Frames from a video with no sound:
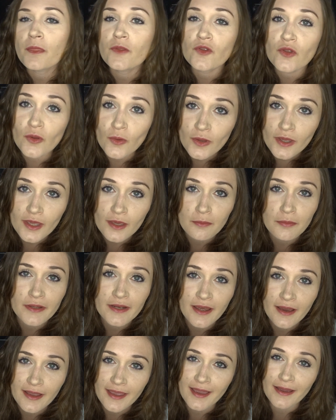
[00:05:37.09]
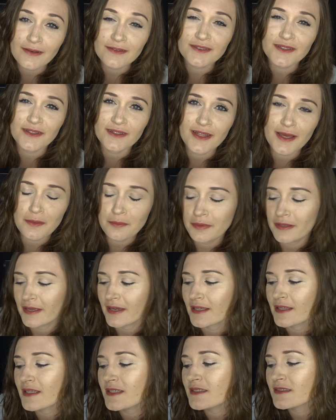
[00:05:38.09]
do keep an eye out on that
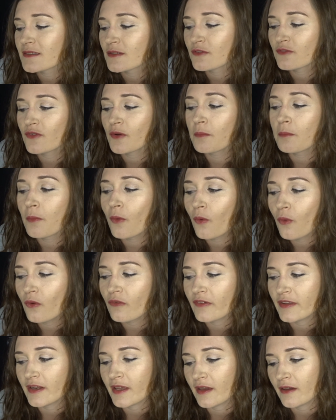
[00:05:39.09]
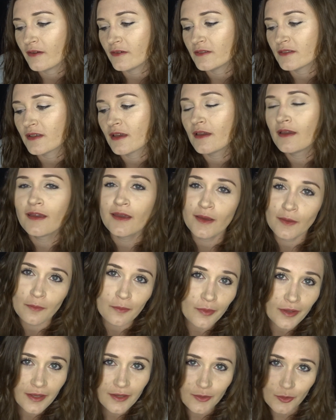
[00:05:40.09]
playlist for more videos
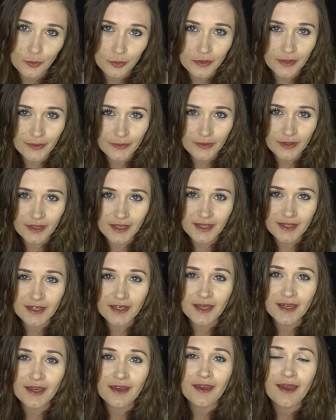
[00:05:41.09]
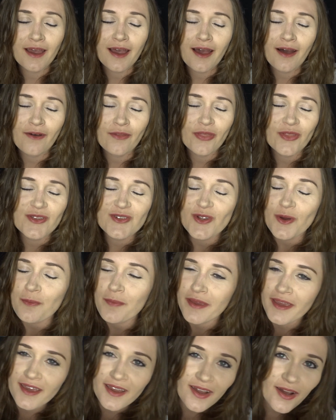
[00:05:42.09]
being uploaded on the
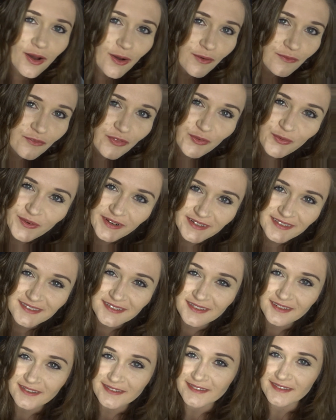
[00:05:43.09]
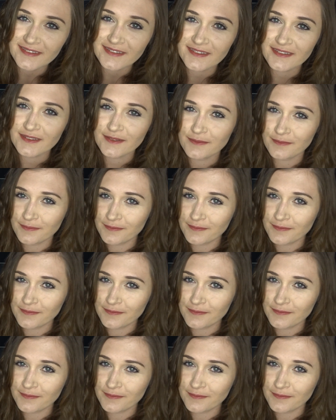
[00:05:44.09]
topic of the Renaissance.